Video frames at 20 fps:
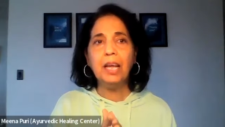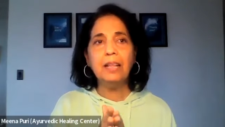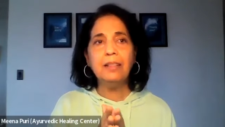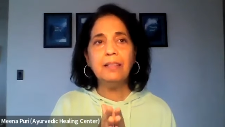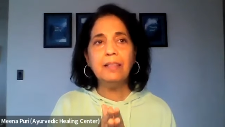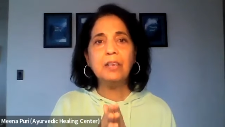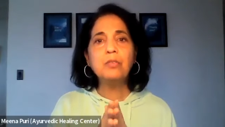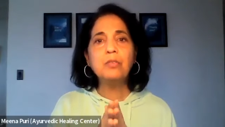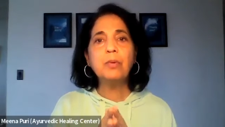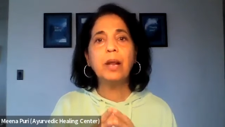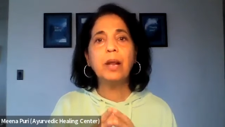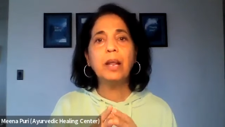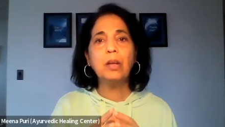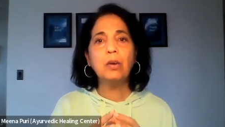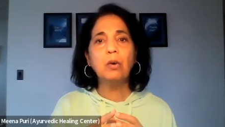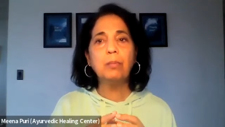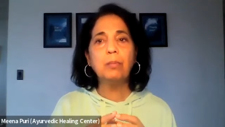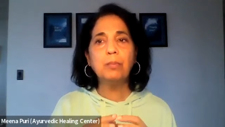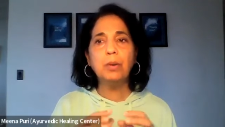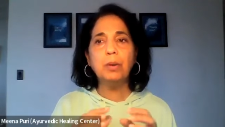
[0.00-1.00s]
and that's what
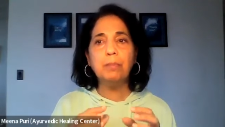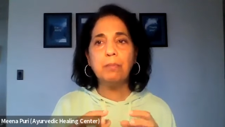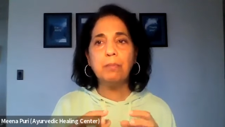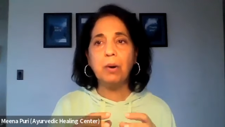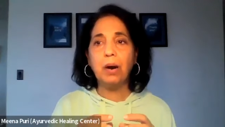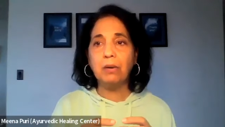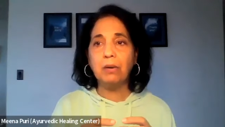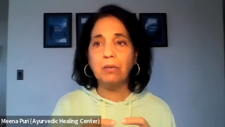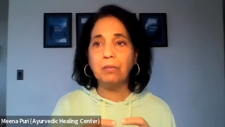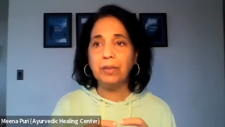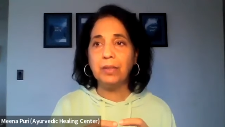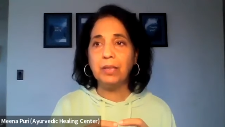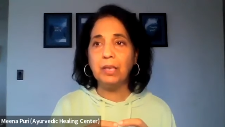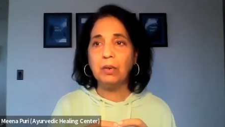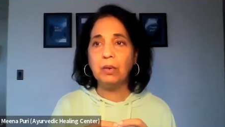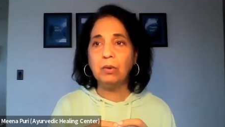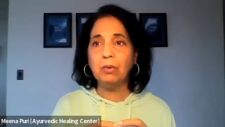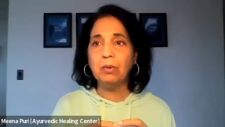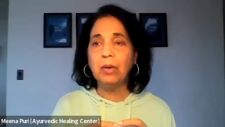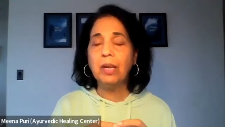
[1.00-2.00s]
i hope to impart with
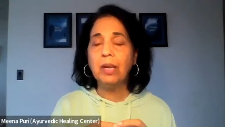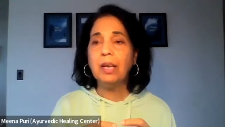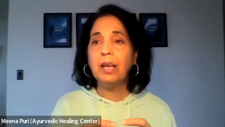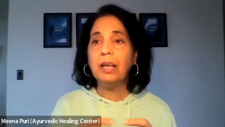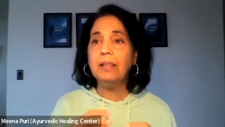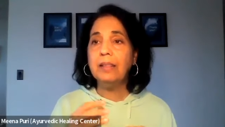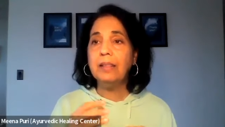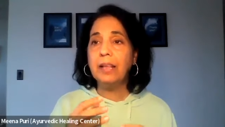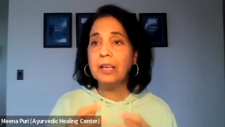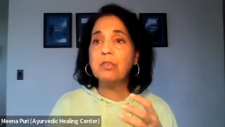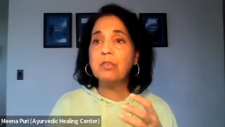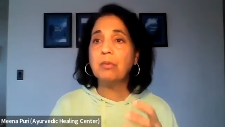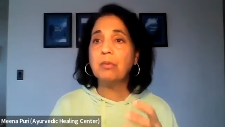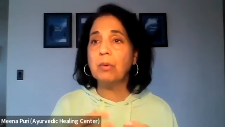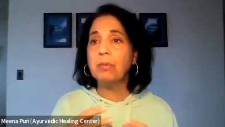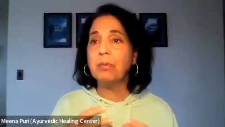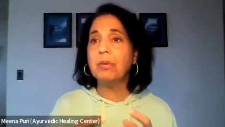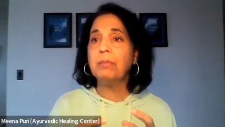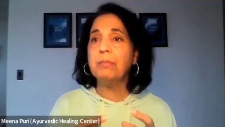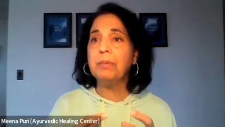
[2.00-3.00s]
you and that's
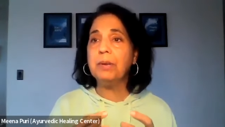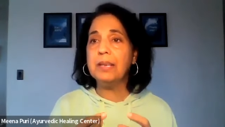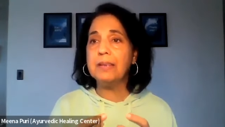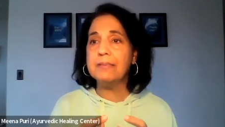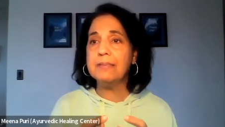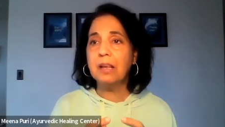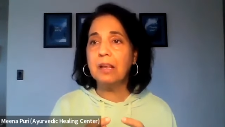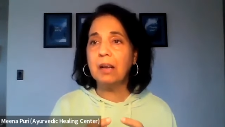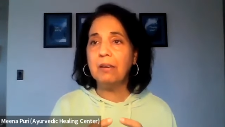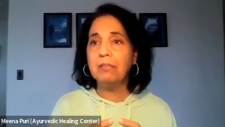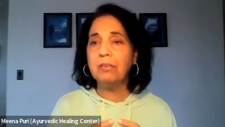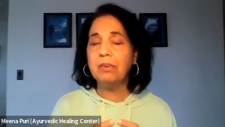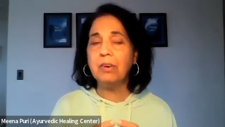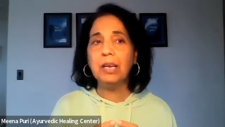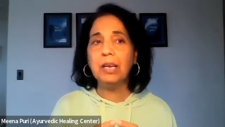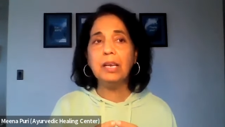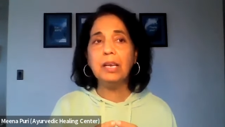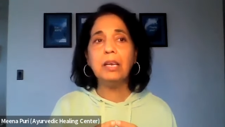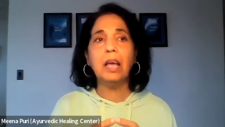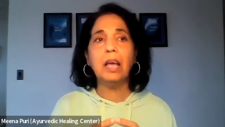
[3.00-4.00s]
what we will be
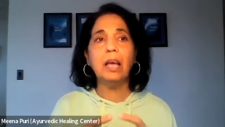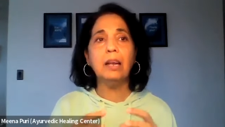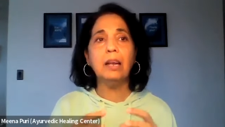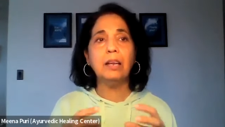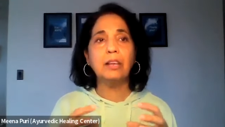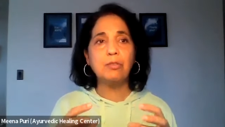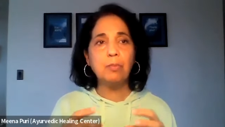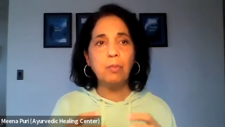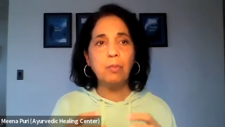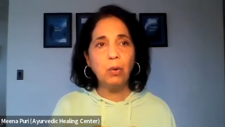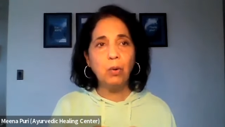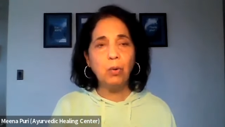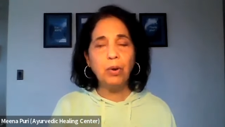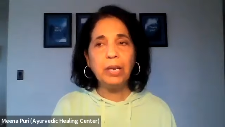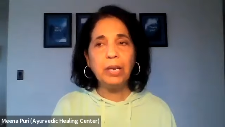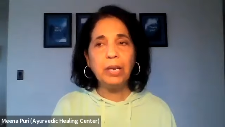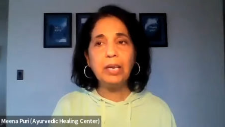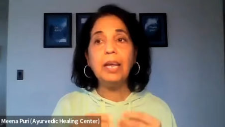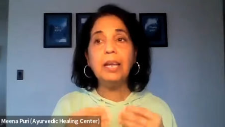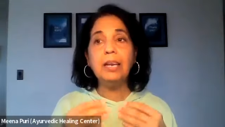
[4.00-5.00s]
discovering and
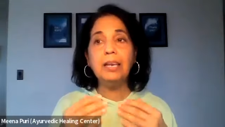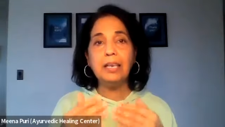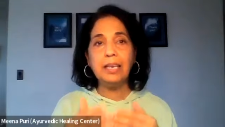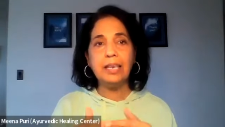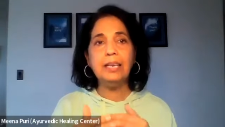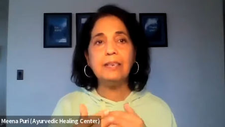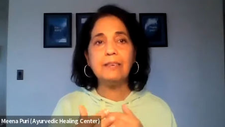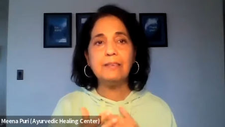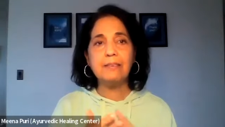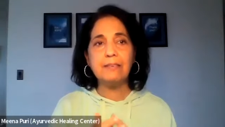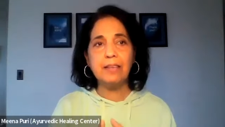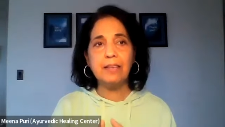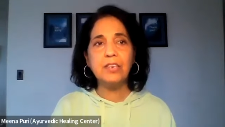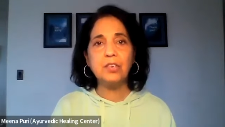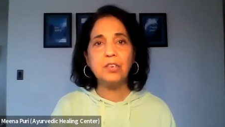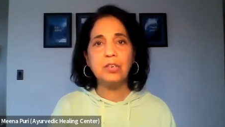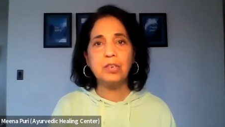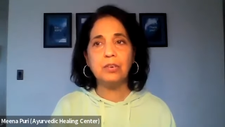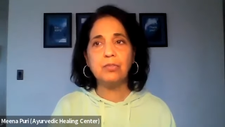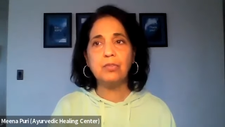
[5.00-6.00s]
exploring in each
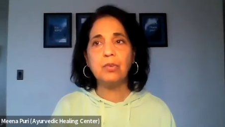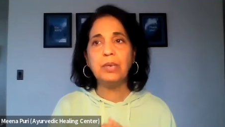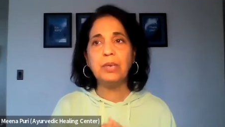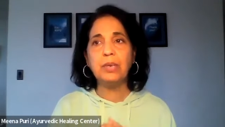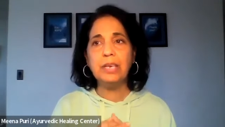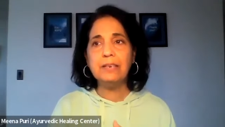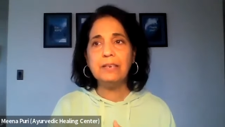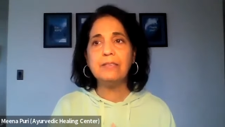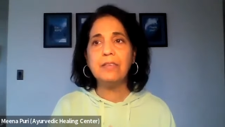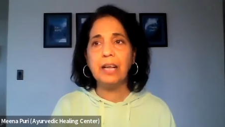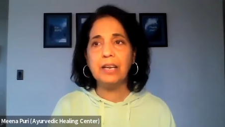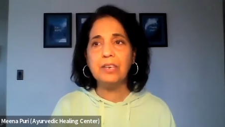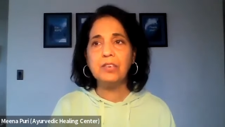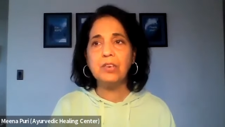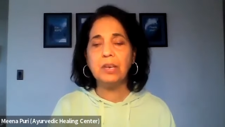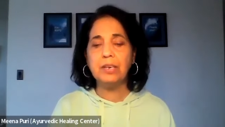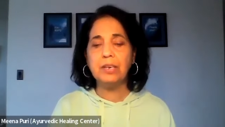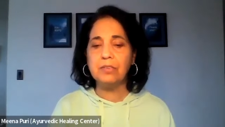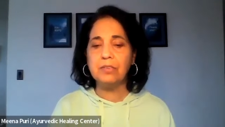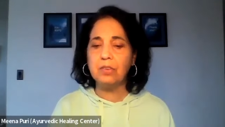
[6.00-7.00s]
session so each
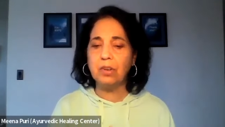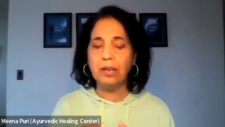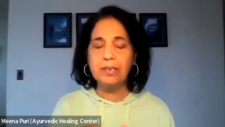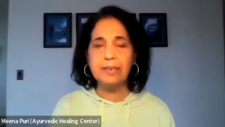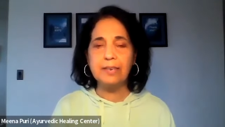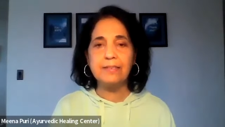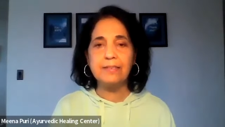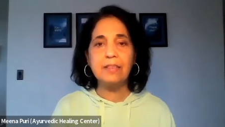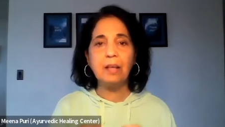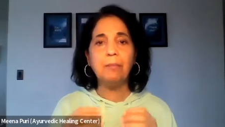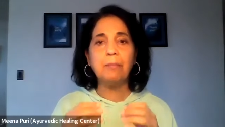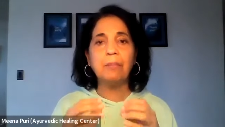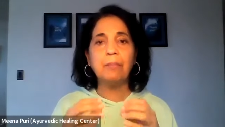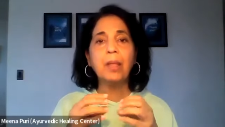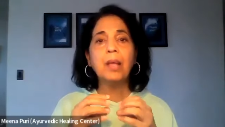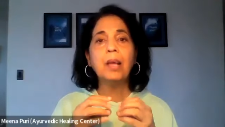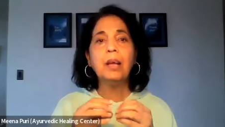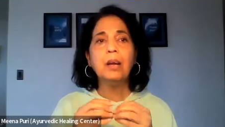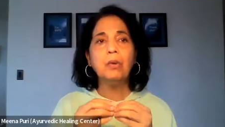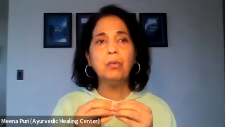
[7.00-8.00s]
session is not just
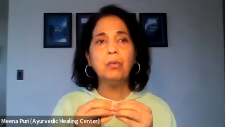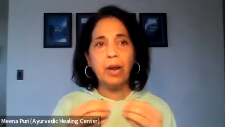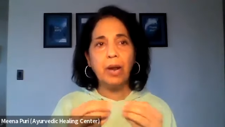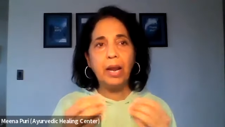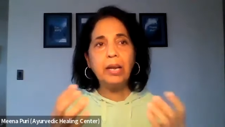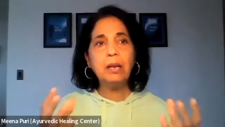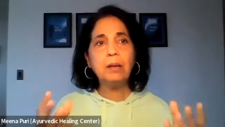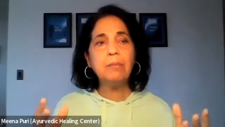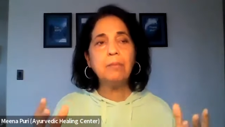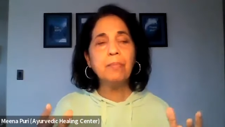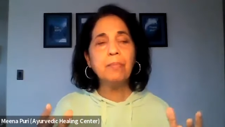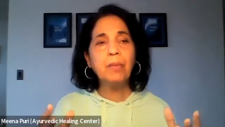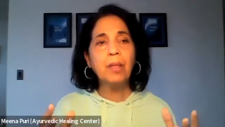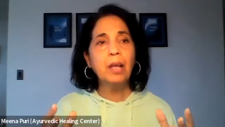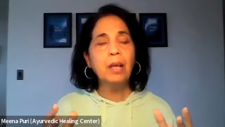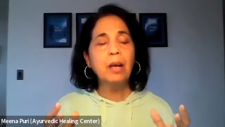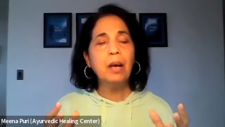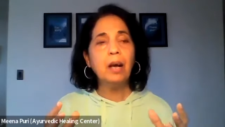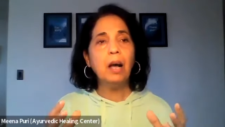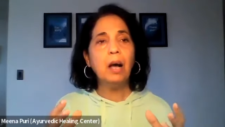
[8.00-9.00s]
some random
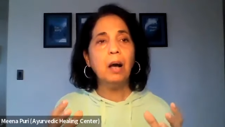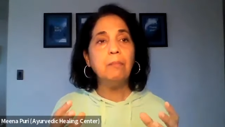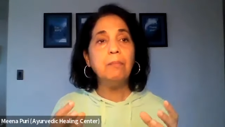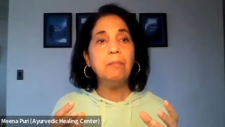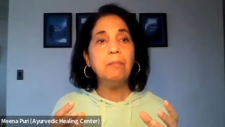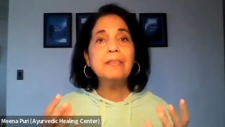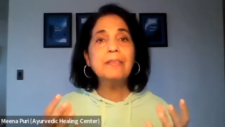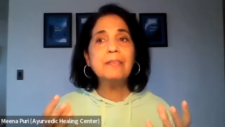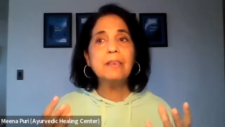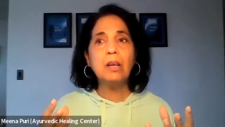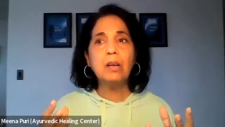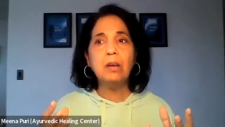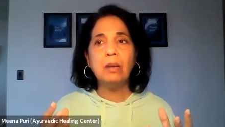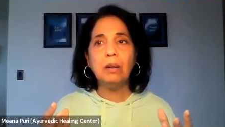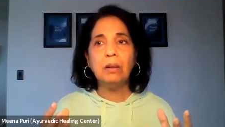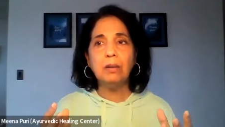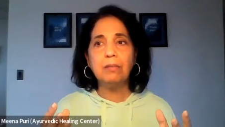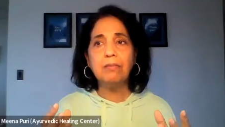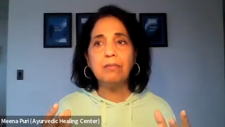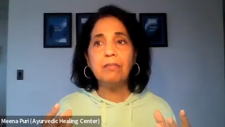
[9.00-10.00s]
uh,
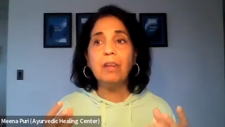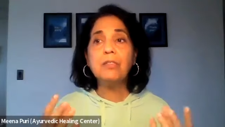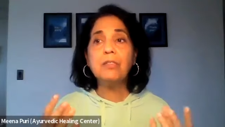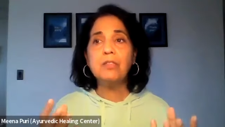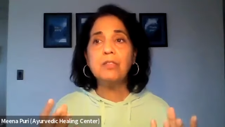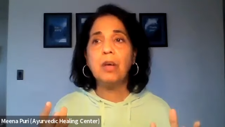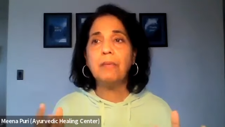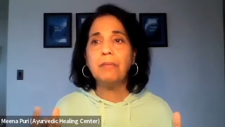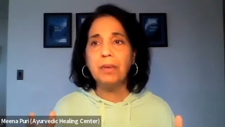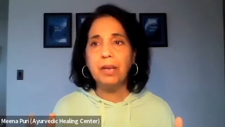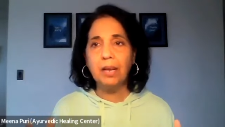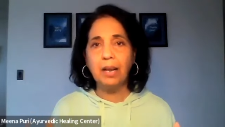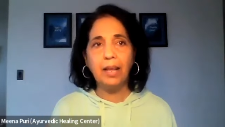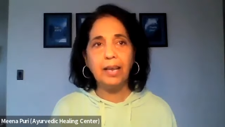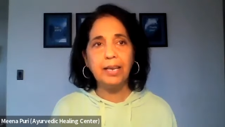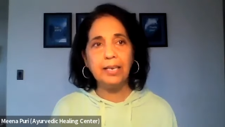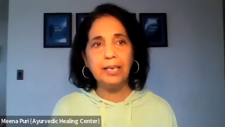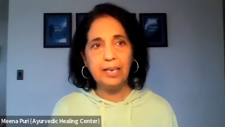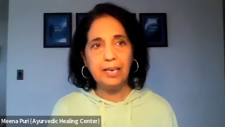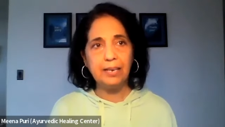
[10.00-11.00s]
mystical philosophical
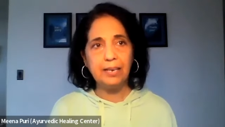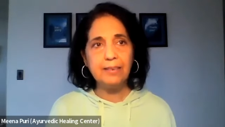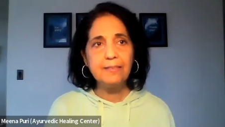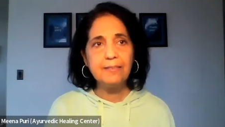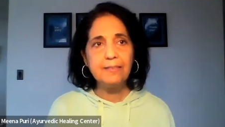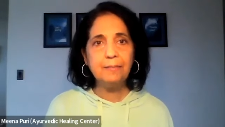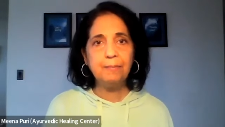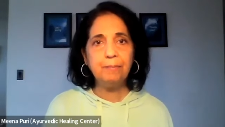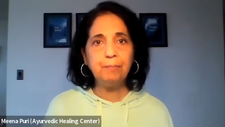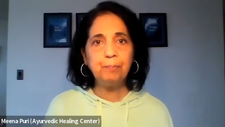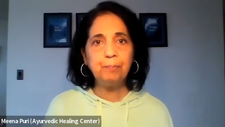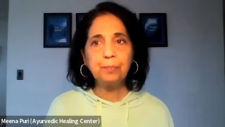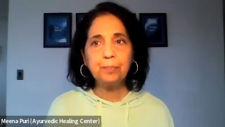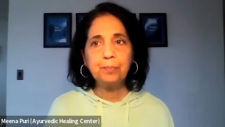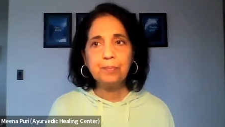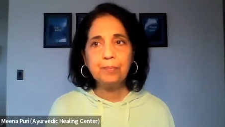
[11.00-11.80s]
ideas